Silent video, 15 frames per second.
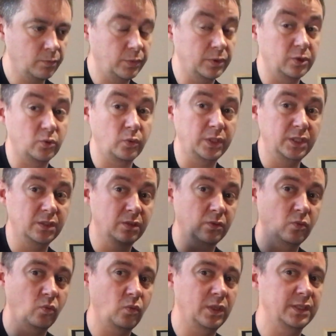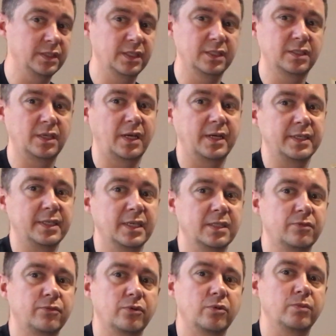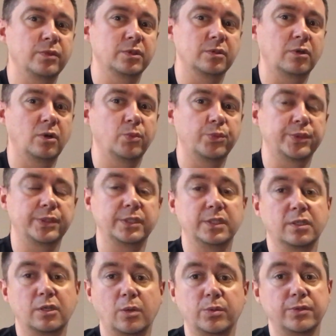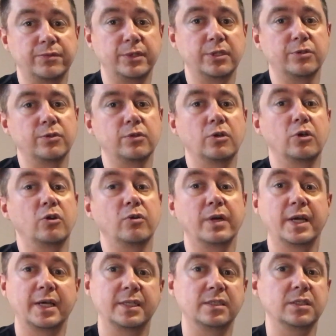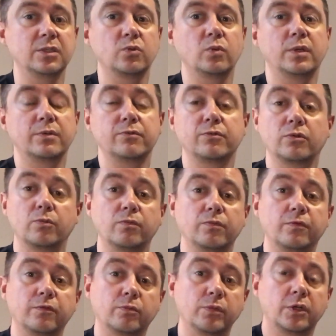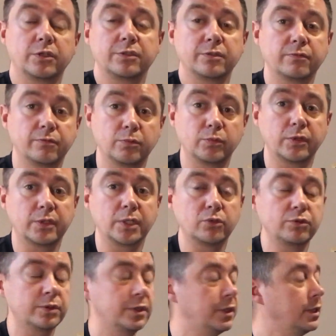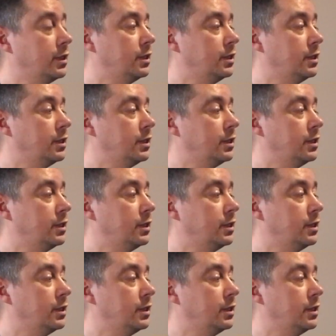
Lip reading: between one that I get from a company a couple of years ago and this one from our own.